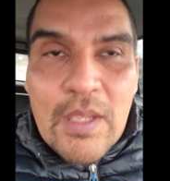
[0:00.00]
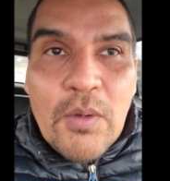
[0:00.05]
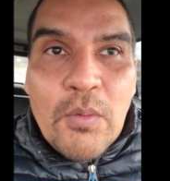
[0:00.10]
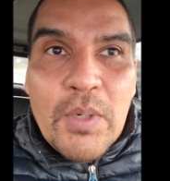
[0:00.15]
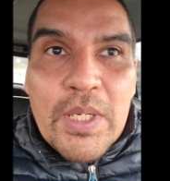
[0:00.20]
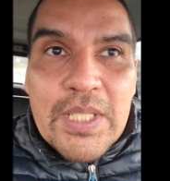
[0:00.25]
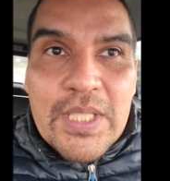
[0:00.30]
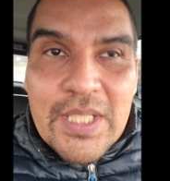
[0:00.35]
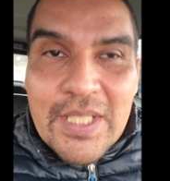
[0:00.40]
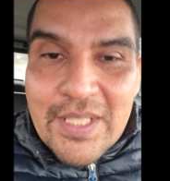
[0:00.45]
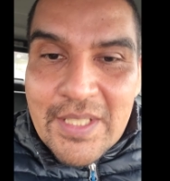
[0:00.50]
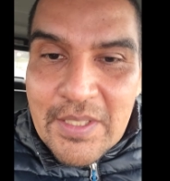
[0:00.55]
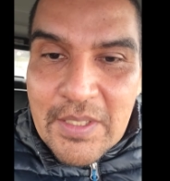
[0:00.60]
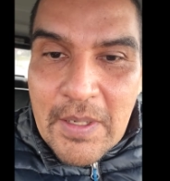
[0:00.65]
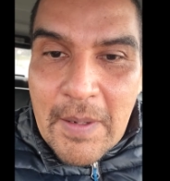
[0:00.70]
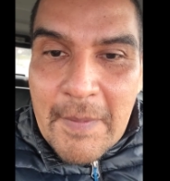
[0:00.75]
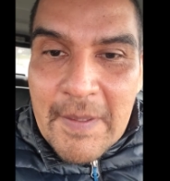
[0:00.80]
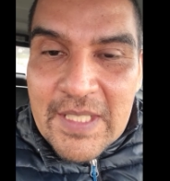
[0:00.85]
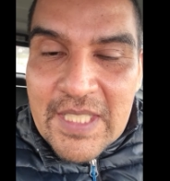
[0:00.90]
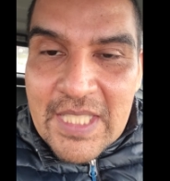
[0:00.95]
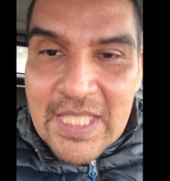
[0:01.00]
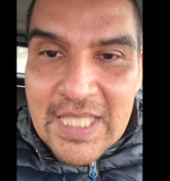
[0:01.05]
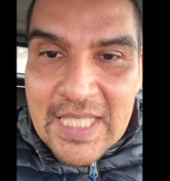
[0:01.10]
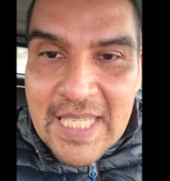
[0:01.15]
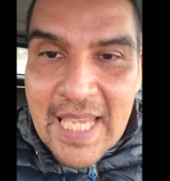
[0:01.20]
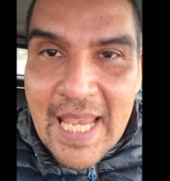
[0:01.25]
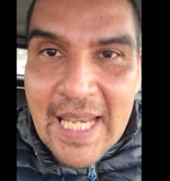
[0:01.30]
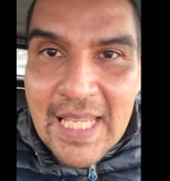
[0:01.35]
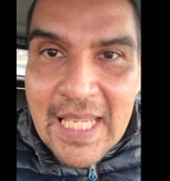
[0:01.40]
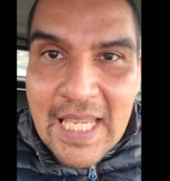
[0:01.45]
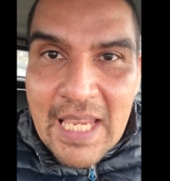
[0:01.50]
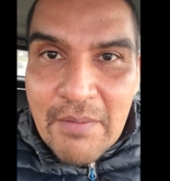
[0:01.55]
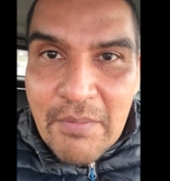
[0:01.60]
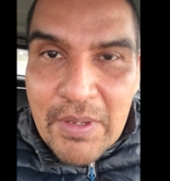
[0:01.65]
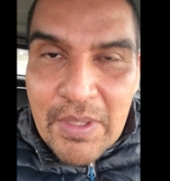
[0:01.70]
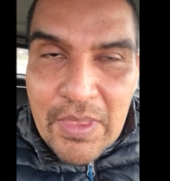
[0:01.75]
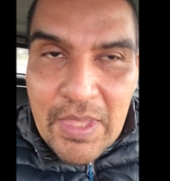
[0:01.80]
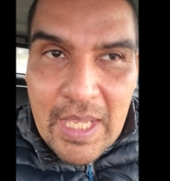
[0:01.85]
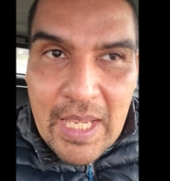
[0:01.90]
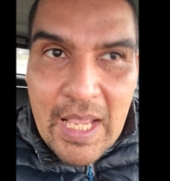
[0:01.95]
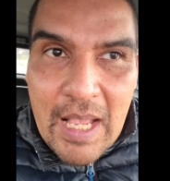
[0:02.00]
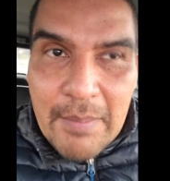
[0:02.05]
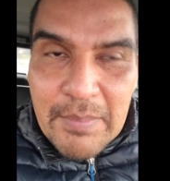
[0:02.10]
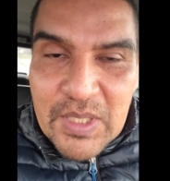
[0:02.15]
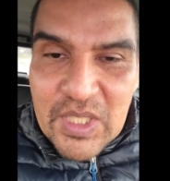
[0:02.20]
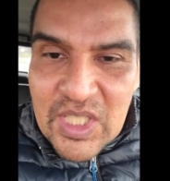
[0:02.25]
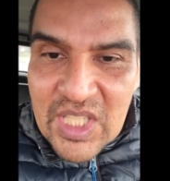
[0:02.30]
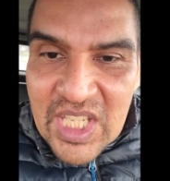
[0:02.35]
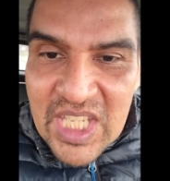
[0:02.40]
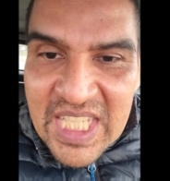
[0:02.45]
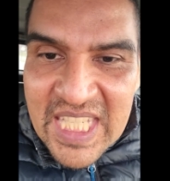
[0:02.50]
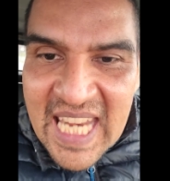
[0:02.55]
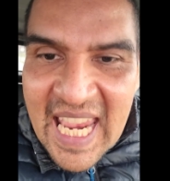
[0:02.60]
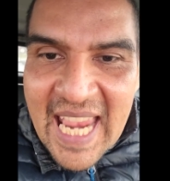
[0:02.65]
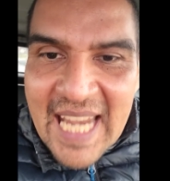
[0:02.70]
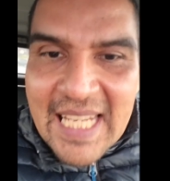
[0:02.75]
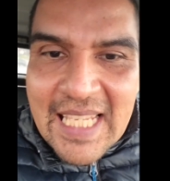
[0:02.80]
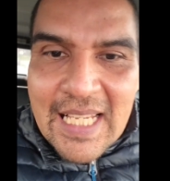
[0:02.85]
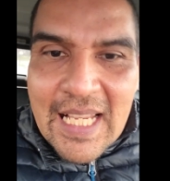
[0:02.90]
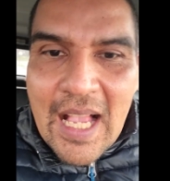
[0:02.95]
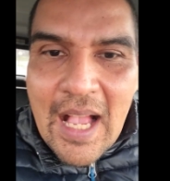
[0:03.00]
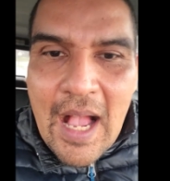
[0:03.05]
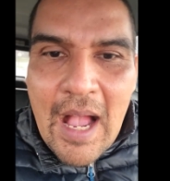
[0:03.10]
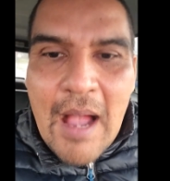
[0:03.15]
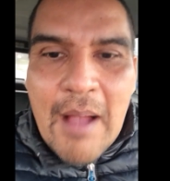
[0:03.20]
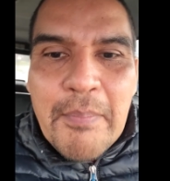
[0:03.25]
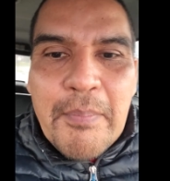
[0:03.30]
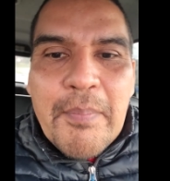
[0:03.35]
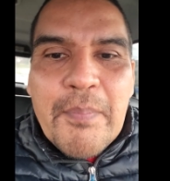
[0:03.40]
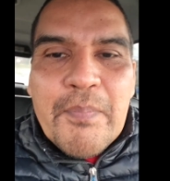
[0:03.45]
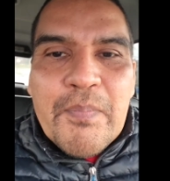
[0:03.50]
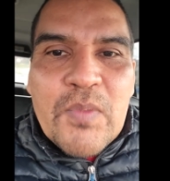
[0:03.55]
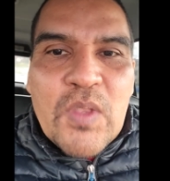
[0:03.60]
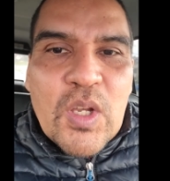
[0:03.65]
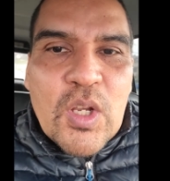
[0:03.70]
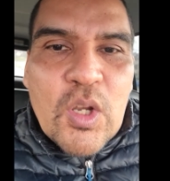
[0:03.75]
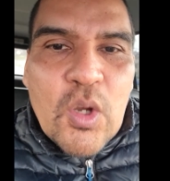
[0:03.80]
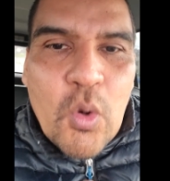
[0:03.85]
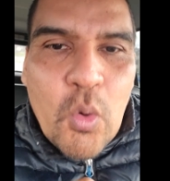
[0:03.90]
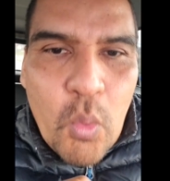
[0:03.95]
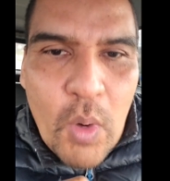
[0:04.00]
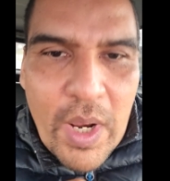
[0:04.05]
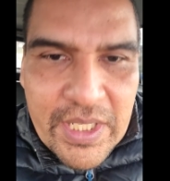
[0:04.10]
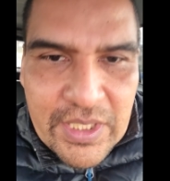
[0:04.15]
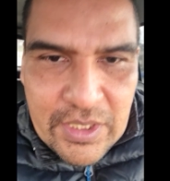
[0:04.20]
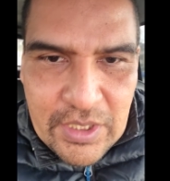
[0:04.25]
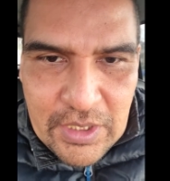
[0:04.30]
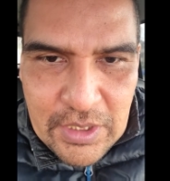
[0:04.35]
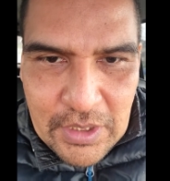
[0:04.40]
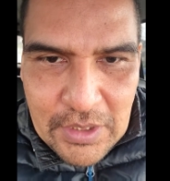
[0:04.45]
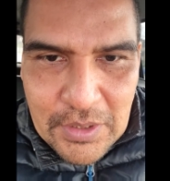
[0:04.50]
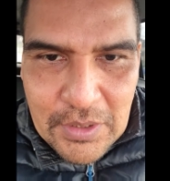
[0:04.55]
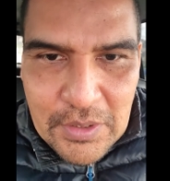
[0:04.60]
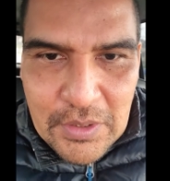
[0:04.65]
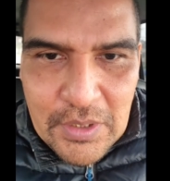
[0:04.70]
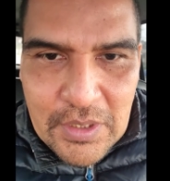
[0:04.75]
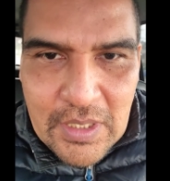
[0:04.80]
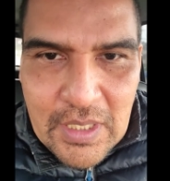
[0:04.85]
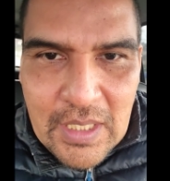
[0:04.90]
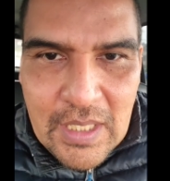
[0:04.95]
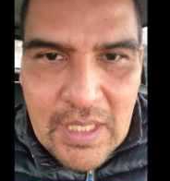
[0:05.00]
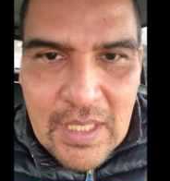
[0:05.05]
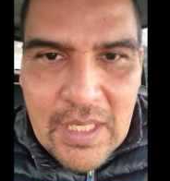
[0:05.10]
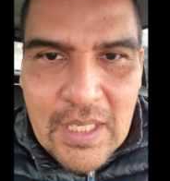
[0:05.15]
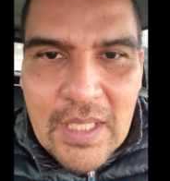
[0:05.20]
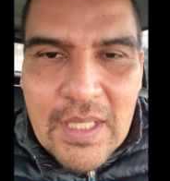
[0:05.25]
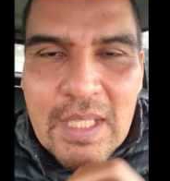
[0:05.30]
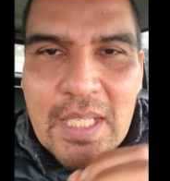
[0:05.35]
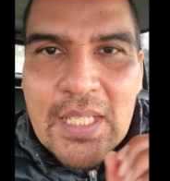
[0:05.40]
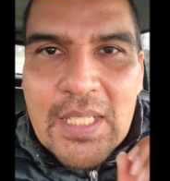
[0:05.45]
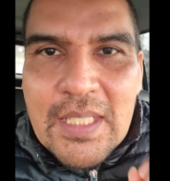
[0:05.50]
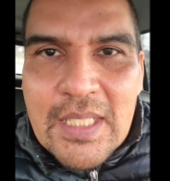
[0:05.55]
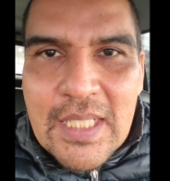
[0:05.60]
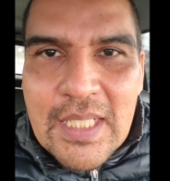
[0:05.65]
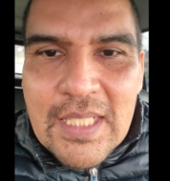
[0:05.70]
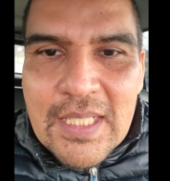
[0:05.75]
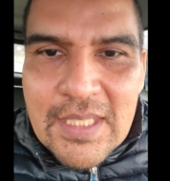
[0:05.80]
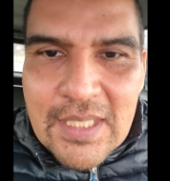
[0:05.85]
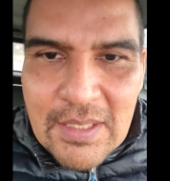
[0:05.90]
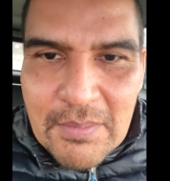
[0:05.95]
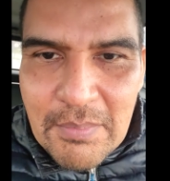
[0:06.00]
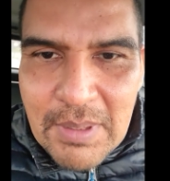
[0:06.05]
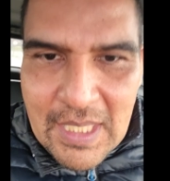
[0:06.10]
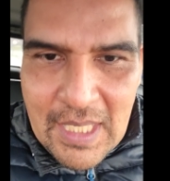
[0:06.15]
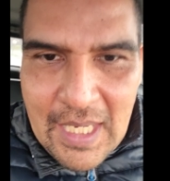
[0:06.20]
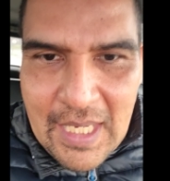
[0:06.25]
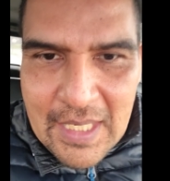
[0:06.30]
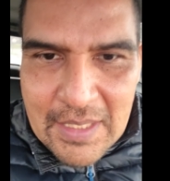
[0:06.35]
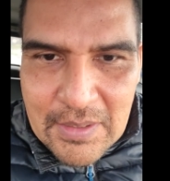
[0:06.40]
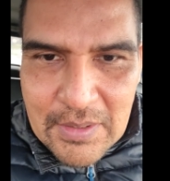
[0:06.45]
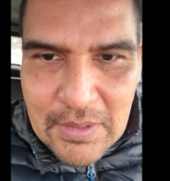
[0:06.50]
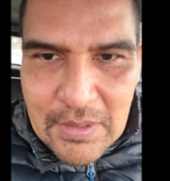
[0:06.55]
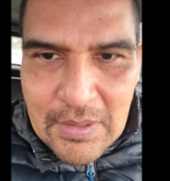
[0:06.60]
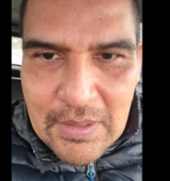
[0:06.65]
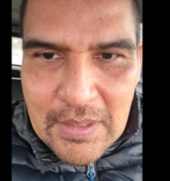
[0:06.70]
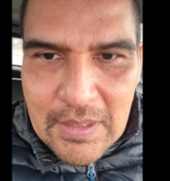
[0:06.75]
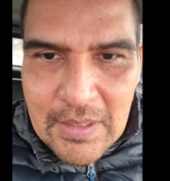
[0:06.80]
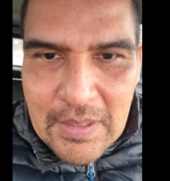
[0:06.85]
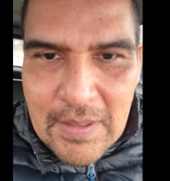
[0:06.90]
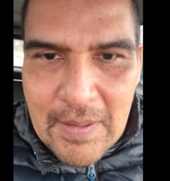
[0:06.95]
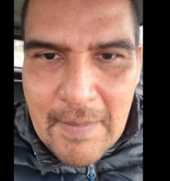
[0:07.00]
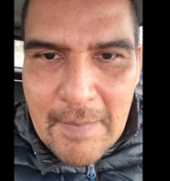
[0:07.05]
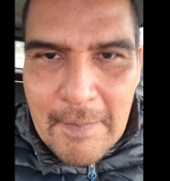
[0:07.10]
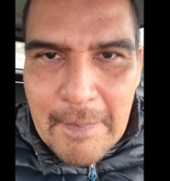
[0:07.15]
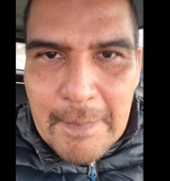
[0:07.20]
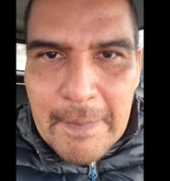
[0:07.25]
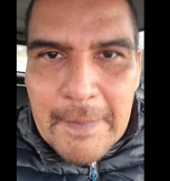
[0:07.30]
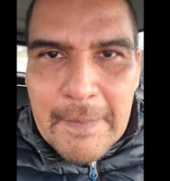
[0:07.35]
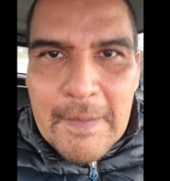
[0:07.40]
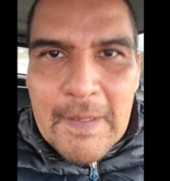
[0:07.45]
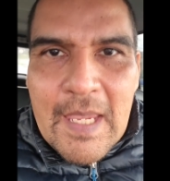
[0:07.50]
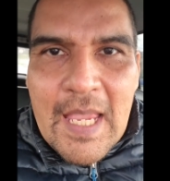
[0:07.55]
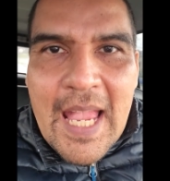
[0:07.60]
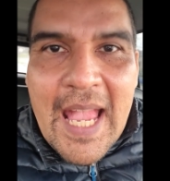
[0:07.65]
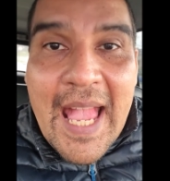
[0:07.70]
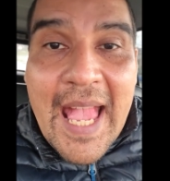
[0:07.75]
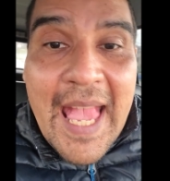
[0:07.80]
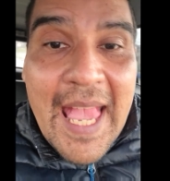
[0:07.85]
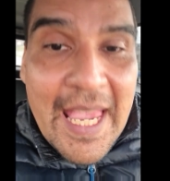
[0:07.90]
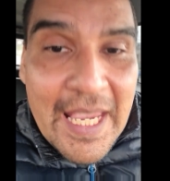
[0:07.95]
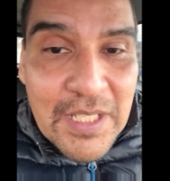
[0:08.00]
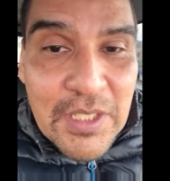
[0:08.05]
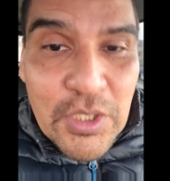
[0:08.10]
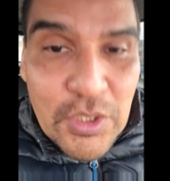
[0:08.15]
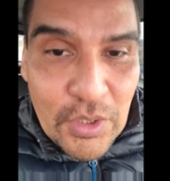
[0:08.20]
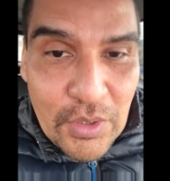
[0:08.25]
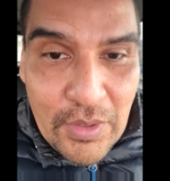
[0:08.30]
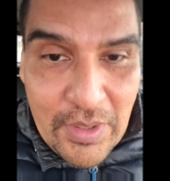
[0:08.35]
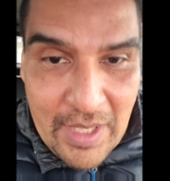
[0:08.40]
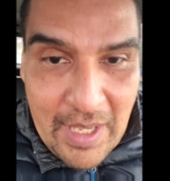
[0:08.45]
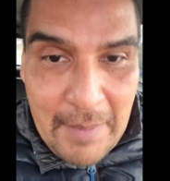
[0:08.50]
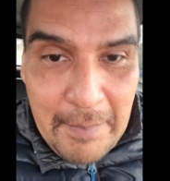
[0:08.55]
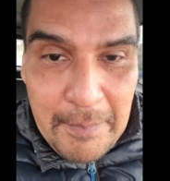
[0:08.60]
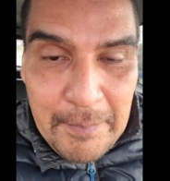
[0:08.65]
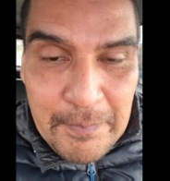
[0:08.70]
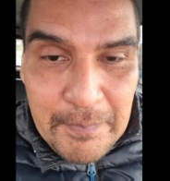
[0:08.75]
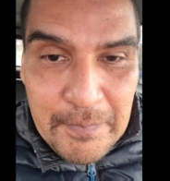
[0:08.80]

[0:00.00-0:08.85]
which is setting everything up, setting up the questions that need to be answered. Answer them